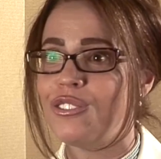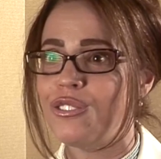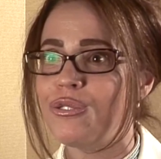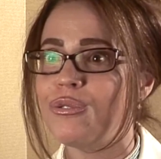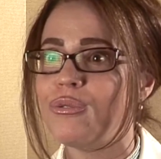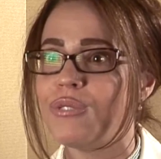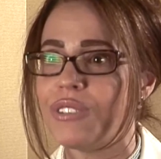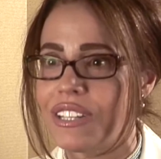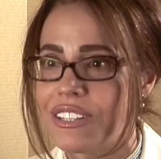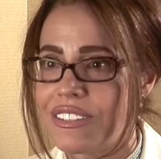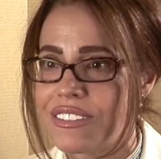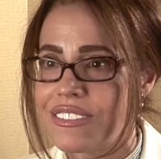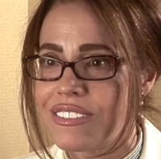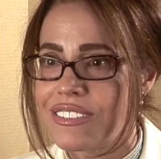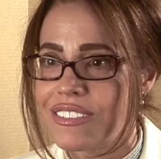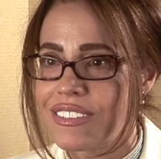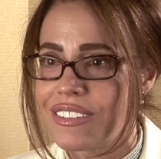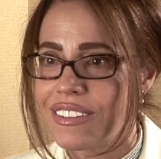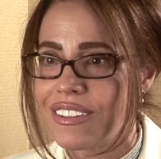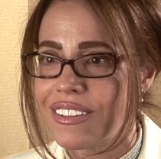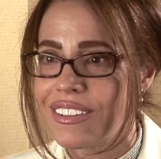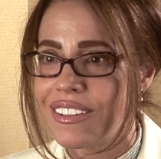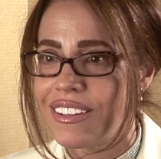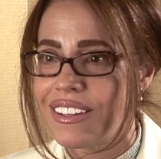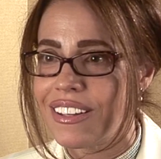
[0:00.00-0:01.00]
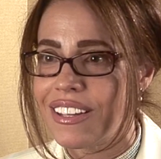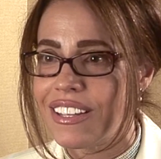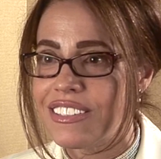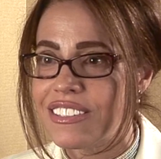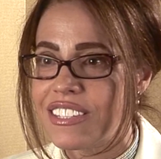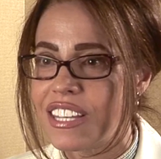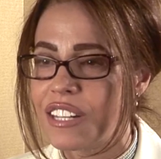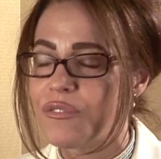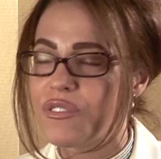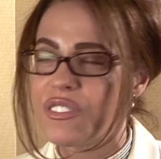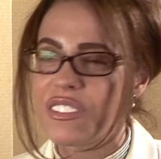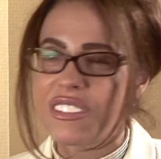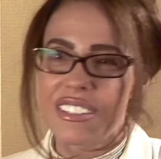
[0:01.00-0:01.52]
do this.
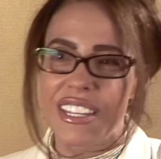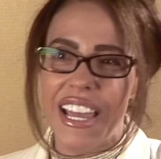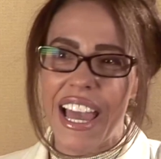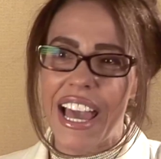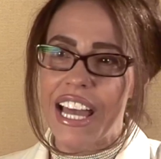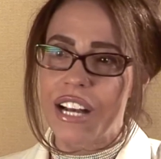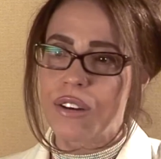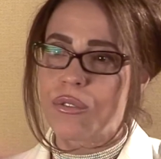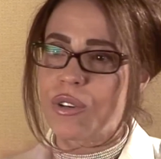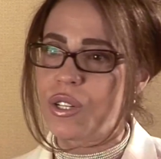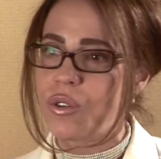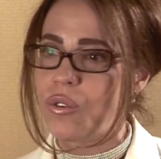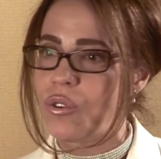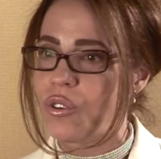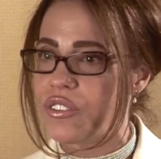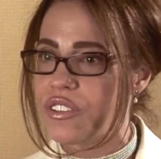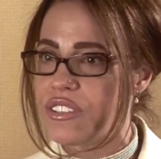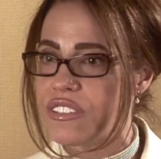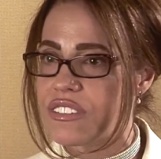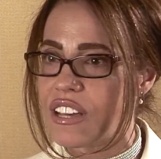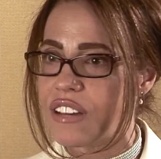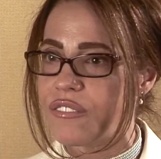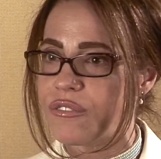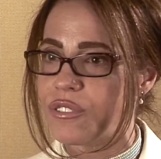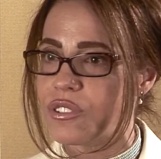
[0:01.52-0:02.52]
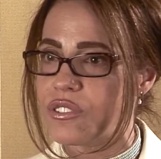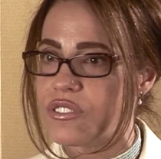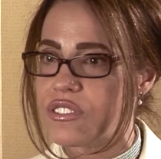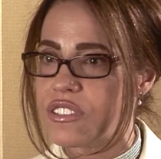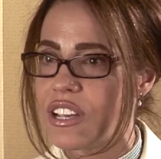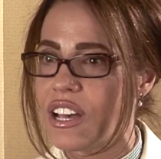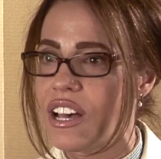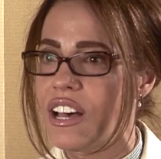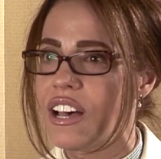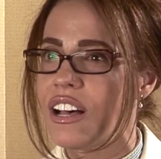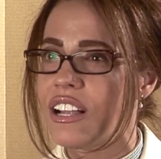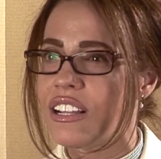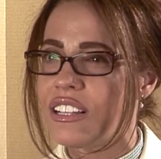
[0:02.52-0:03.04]
Instead of scattering all these efforts,
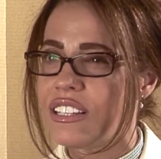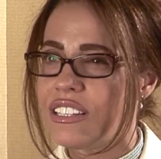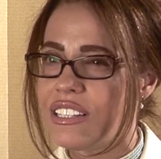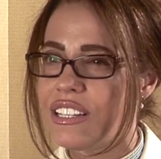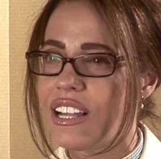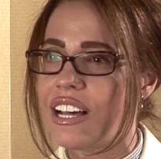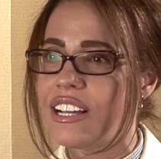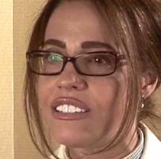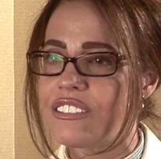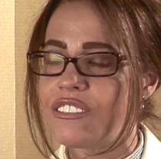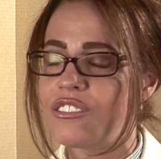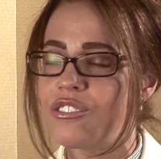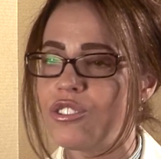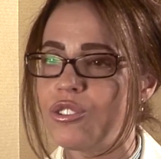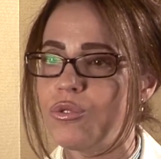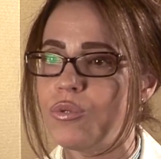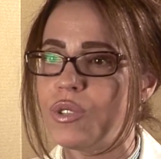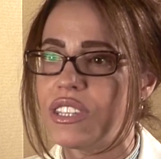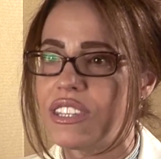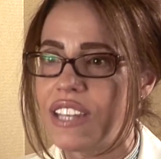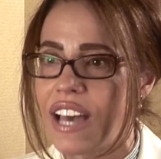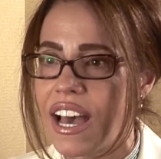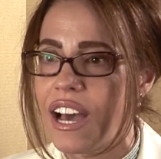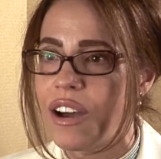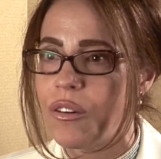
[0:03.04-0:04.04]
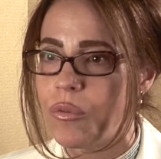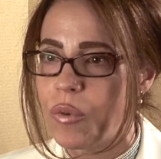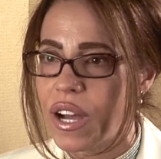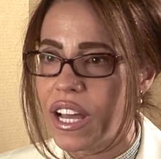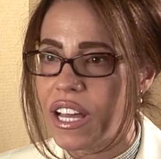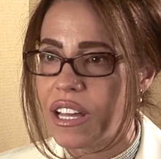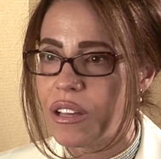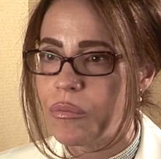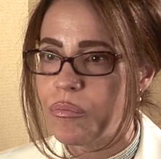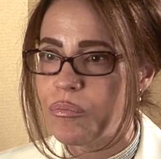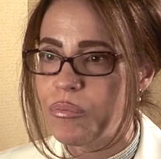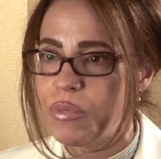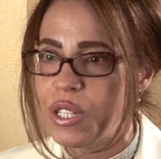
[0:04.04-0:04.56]
let's do it that way
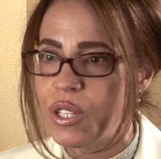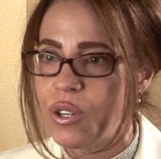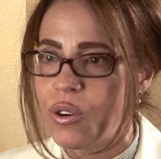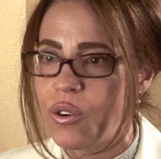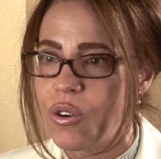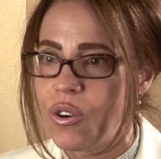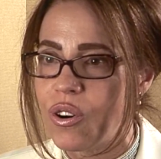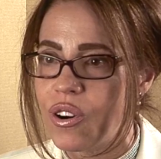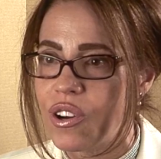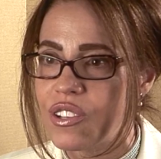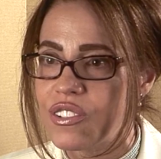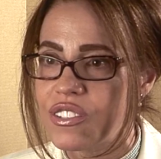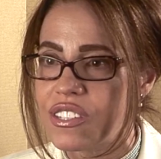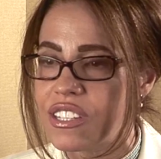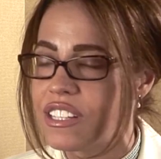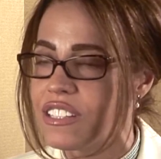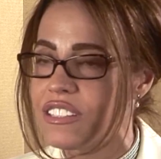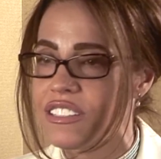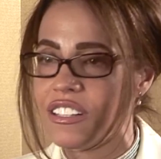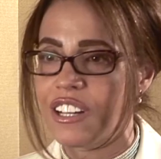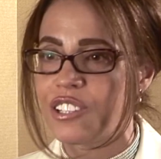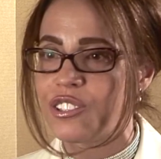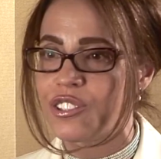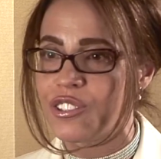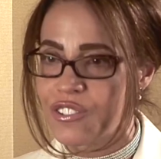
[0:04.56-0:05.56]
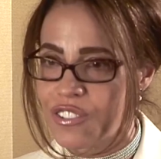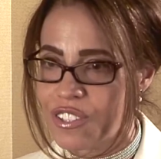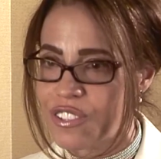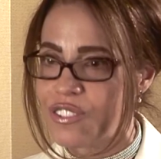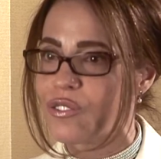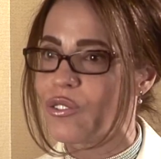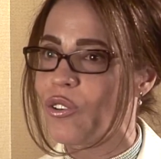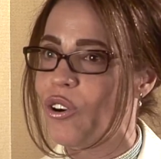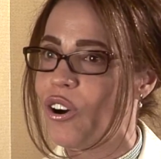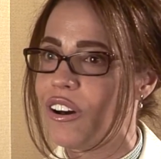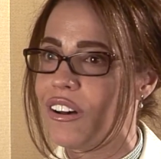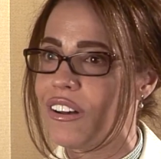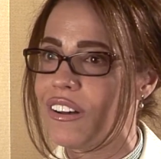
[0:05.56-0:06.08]
because it touches us
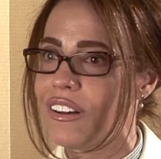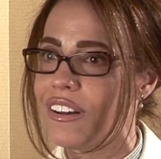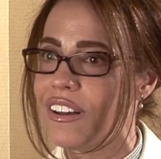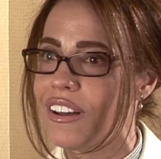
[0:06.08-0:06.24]
all.